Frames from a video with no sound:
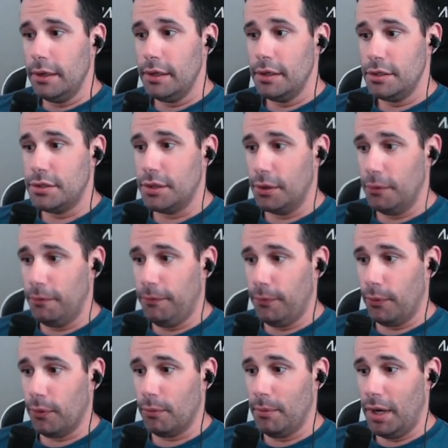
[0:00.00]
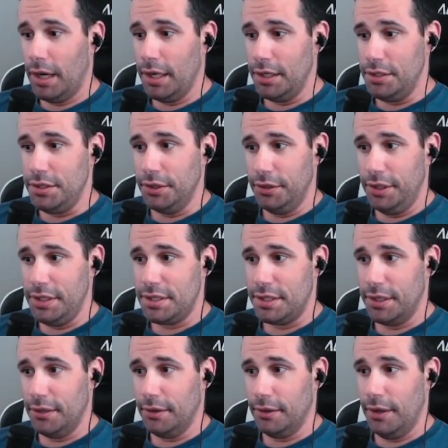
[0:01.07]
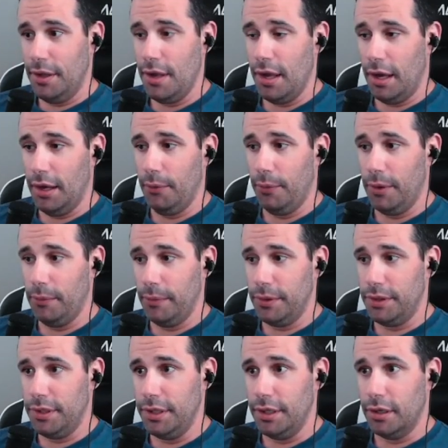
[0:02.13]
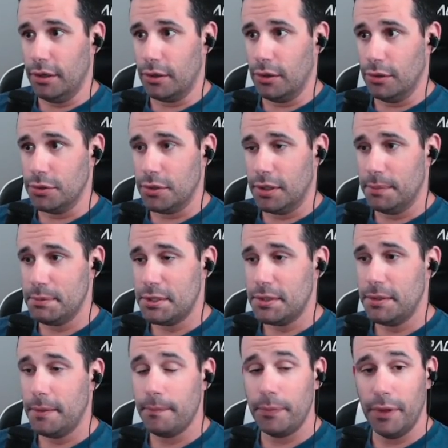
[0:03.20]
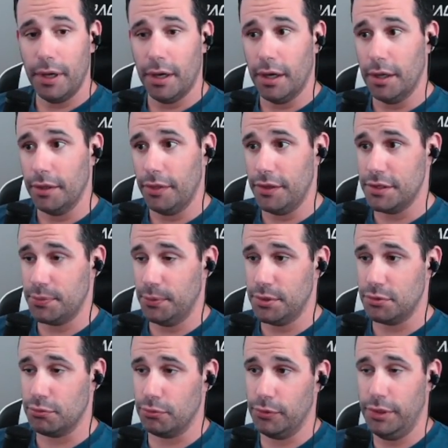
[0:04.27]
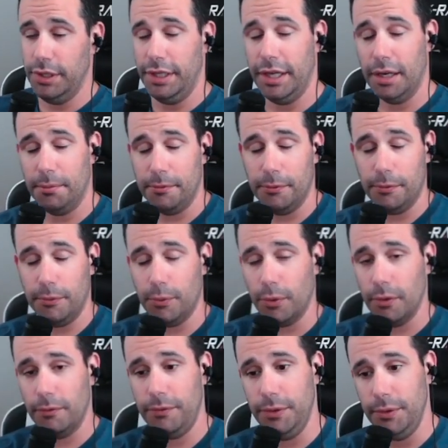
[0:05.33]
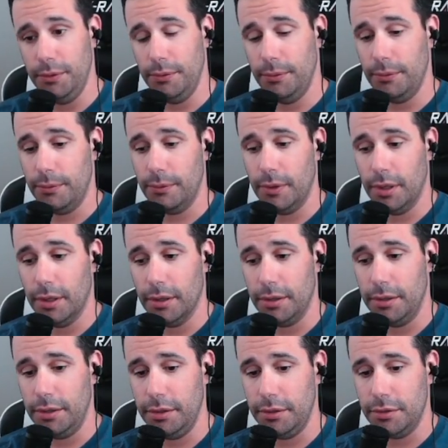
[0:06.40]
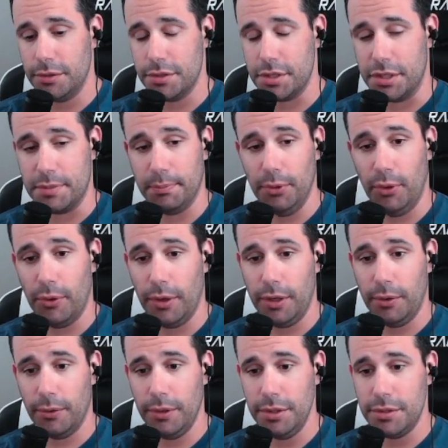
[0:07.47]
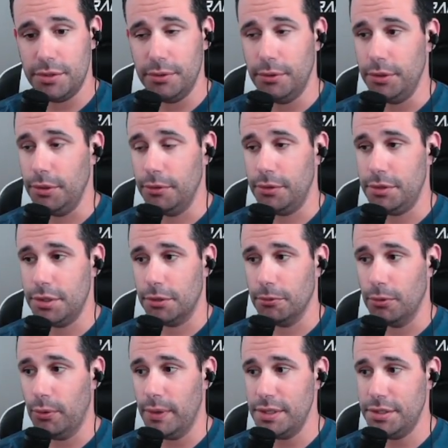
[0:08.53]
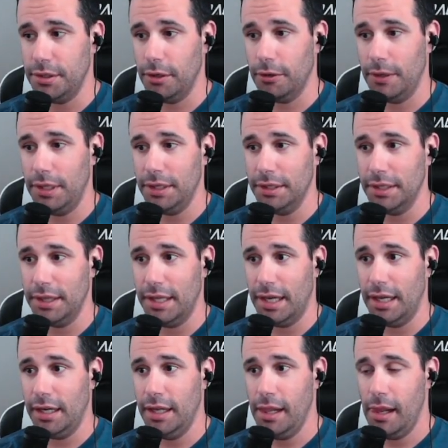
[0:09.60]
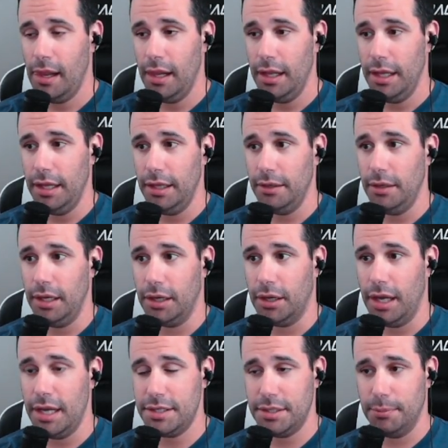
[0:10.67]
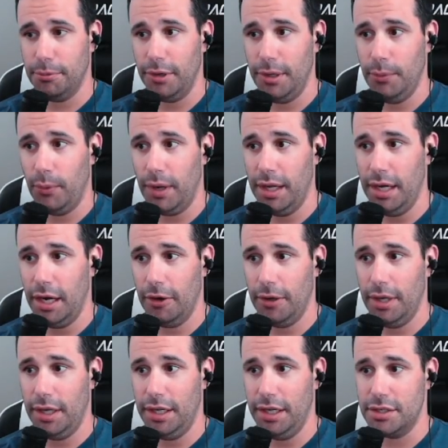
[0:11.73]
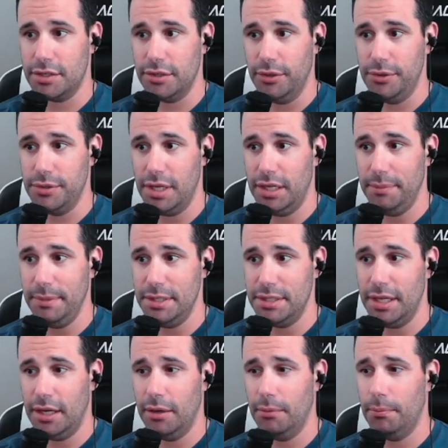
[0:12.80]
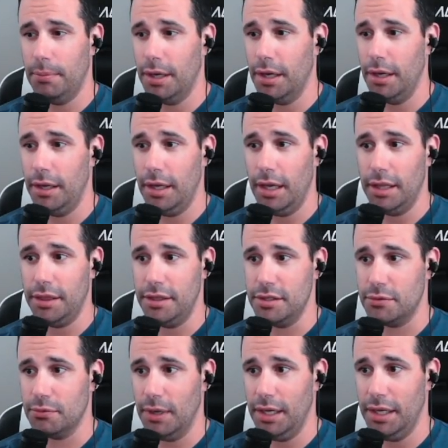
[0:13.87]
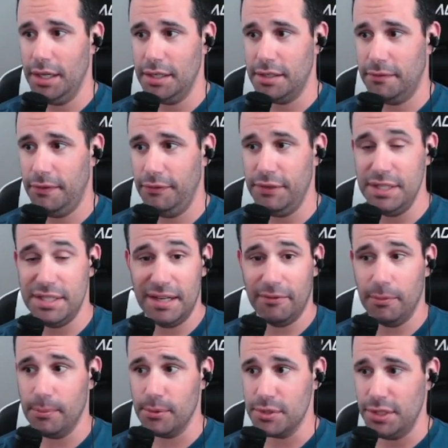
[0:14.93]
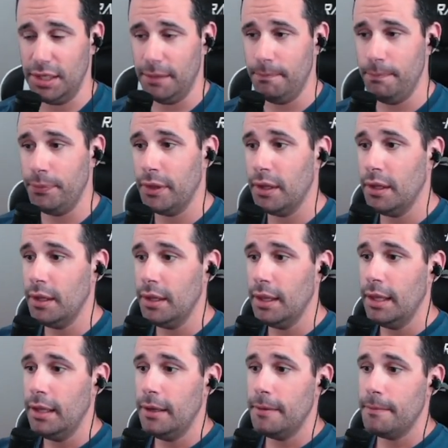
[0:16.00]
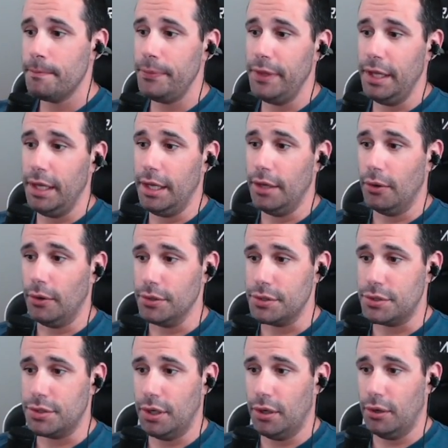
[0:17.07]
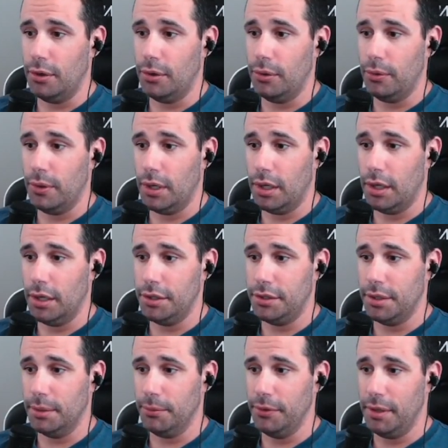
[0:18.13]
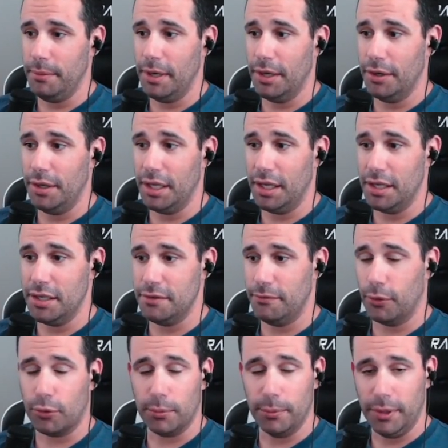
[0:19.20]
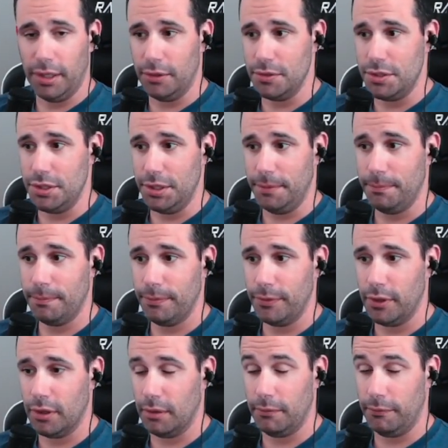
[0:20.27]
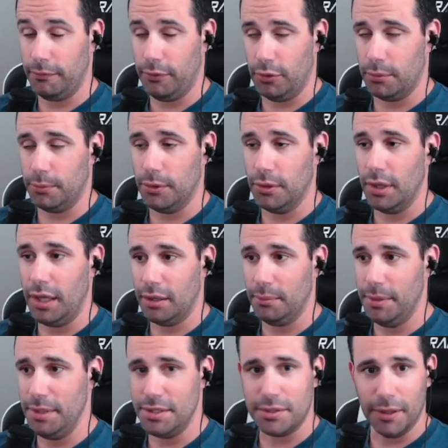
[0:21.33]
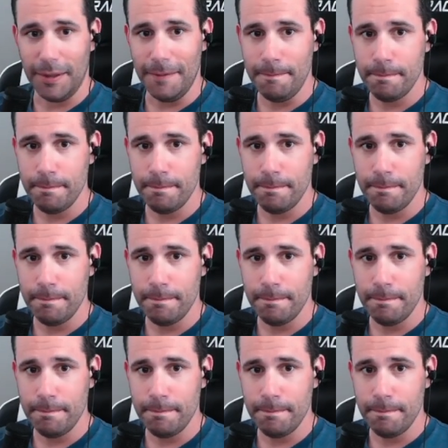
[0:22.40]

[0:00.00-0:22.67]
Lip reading: So for my agility skill, I went with the caltrops. This one's really helpful for if you're just exploring or you're just doing your general questing or anything like that. It casts a pretty wide area and it slows enemies down by, at this rank, it's 57%. It also double the amount against vulnerable enemies, sorry.